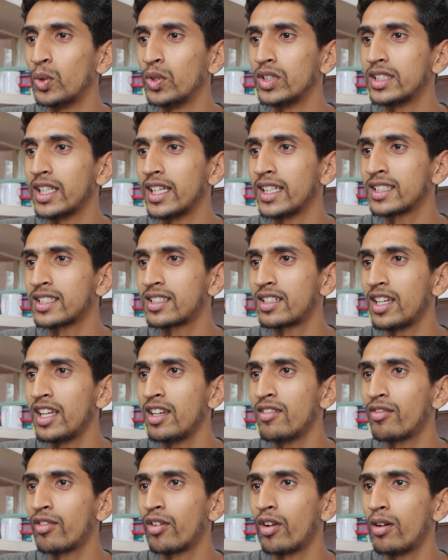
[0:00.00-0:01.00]
which
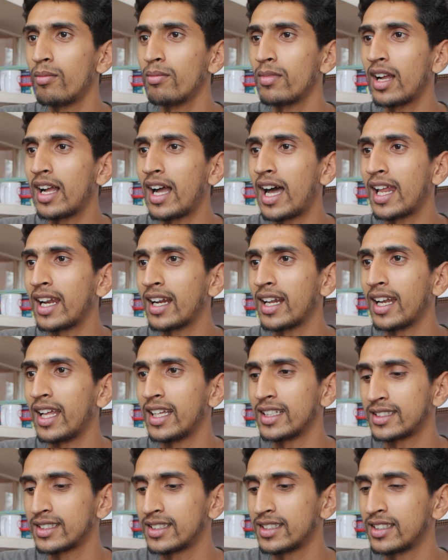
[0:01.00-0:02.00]
extend from car
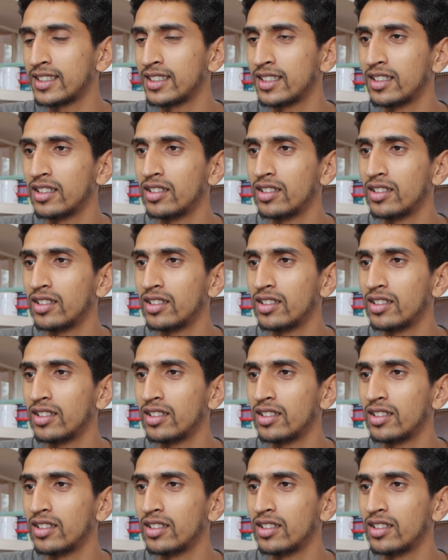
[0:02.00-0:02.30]
class.